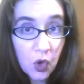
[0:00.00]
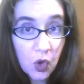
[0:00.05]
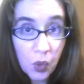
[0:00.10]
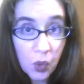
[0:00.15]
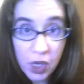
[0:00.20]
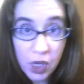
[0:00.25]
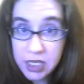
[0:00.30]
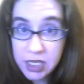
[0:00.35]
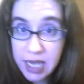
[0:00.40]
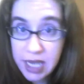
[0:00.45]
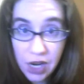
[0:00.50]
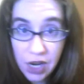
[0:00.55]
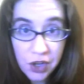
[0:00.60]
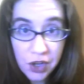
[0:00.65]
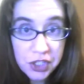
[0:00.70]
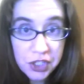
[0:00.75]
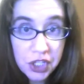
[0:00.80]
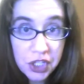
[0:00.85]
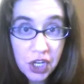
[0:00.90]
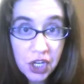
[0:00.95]
one
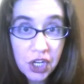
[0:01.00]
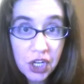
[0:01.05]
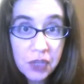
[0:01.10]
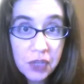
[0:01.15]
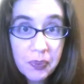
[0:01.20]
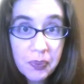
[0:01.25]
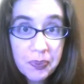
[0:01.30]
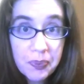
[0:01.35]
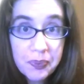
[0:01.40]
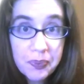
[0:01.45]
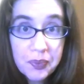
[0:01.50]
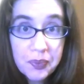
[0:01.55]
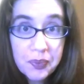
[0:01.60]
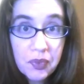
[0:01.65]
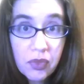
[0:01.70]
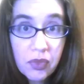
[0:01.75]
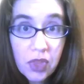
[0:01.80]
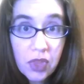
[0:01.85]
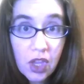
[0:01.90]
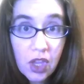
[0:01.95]
character
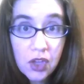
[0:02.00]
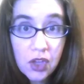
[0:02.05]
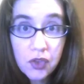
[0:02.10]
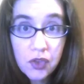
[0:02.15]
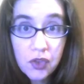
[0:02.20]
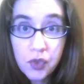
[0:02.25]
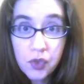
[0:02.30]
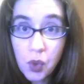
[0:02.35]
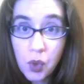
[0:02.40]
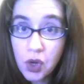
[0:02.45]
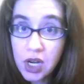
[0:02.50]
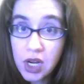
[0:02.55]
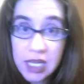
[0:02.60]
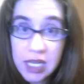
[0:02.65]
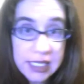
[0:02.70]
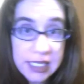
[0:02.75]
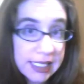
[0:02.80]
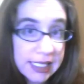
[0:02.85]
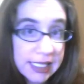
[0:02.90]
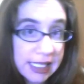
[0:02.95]
for a
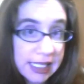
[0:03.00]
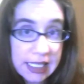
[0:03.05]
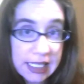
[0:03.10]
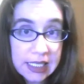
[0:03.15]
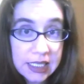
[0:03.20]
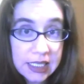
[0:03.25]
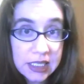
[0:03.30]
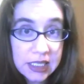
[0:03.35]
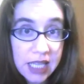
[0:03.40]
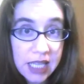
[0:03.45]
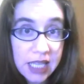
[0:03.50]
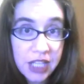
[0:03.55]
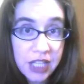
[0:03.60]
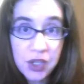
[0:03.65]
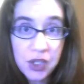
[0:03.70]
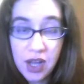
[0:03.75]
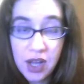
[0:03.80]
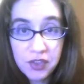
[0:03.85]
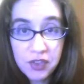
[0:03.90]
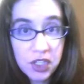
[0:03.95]
scene, and you
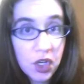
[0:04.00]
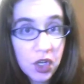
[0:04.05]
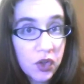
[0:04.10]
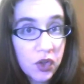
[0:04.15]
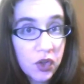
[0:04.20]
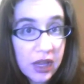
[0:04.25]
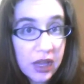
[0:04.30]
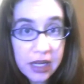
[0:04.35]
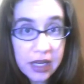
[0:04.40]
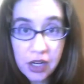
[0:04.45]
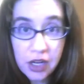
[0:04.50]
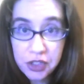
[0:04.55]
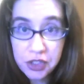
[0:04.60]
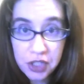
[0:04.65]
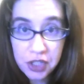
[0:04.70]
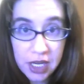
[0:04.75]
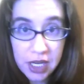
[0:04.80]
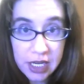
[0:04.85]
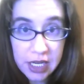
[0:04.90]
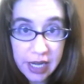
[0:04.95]
have to know that character
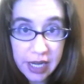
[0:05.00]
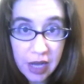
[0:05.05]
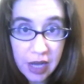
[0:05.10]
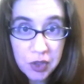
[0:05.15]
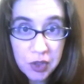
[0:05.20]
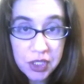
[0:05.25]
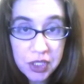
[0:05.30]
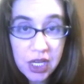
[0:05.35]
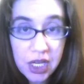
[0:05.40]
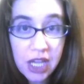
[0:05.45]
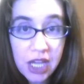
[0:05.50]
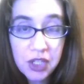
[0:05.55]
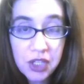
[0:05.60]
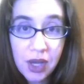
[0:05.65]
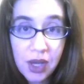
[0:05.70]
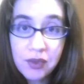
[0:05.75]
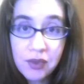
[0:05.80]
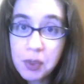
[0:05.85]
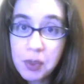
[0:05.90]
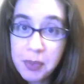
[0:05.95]
in and out, and you
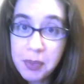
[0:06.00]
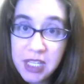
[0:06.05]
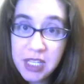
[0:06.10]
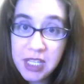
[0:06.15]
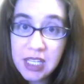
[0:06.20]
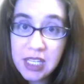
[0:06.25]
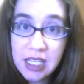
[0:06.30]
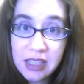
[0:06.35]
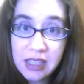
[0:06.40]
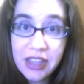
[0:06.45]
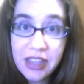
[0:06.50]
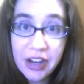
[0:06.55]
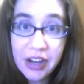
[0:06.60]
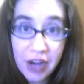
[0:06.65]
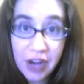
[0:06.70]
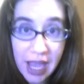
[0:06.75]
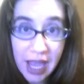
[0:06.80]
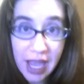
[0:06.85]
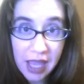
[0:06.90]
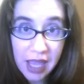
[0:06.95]
have to be in their
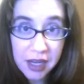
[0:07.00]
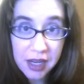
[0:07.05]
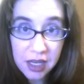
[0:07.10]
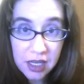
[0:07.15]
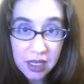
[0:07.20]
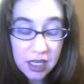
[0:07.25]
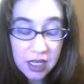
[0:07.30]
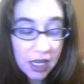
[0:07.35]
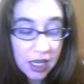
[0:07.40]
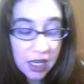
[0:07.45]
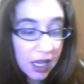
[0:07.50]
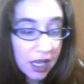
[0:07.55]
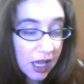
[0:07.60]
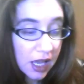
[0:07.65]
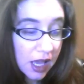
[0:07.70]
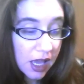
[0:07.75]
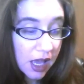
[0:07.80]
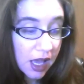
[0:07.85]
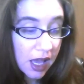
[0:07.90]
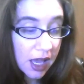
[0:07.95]
head.
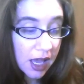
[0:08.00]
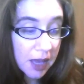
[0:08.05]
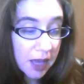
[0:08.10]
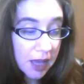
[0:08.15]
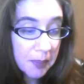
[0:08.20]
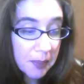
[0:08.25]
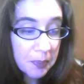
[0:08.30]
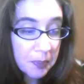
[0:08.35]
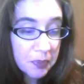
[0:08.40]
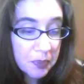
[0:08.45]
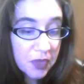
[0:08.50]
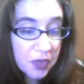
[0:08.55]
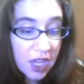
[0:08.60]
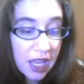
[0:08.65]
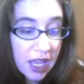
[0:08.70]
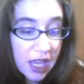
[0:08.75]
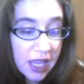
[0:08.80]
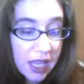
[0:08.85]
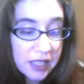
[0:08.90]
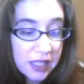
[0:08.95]

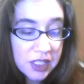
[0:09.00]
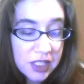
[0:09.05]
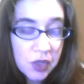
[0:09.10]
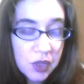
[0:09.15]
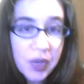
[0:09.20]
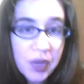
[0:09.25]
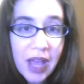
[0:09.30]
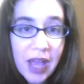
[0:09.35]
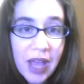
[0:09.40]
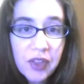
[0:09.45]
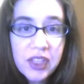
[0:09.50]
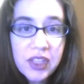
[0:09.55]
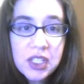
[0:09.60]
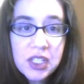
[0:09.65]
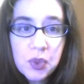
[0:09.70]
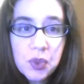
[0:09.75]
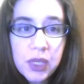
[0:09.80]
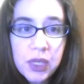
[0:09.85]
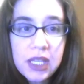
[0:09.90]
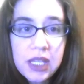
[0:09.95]
And so now this
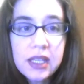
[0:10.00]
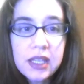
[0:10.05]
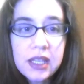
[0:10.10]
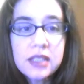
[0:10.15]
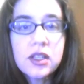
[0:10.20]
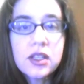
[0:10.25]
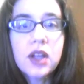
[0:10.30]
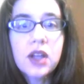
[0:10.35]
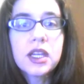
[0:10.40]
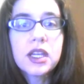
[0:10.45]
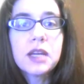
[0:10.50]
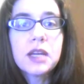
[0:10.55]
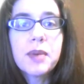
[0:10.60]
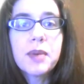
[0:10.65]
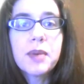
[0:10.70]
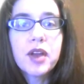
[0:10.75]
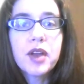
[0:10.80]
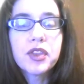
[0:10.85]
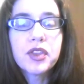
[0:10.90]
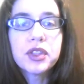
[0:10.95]
week is talking
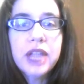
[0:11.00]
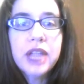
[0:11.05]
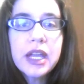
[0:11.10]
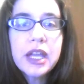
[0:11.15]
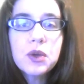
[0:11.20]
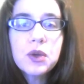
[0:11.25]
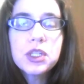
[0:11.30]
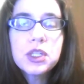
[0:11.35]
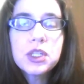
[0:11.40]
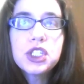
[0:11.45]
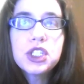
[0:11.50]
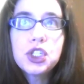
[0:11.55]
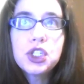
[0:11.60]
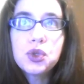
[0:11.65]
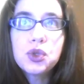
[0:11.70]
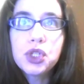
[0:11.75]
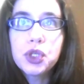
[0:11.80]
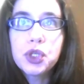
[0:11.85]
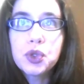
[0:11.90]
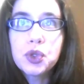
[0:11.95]
about the language you
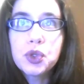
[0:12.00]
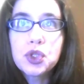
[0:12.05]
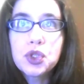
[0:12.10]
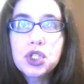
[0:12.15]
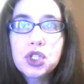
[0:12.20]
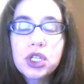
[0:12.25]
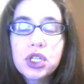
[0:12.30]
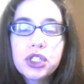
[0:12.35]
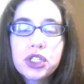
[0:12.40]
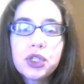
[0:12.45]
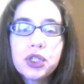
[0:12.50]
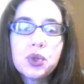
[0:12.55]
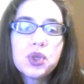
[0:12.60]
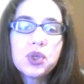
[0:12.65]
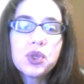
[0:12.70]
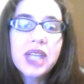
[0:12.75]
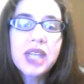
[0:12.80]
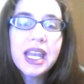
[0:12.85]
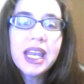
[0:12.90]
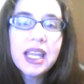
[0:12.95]
use to
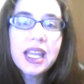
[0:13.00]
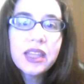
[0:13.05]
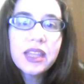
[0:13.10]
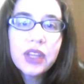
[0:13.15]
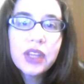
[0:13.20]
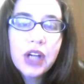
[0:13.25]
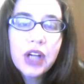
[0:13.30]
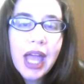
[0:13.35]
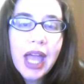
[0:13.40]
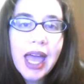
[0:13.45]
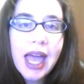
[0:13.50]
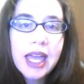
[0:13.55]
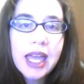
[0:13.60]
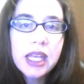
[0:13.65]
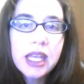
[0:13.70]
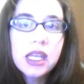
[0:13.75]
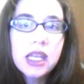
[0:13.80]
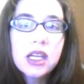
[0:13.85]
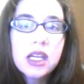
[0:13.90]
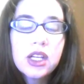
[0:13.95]
get in their
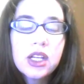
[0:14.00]
head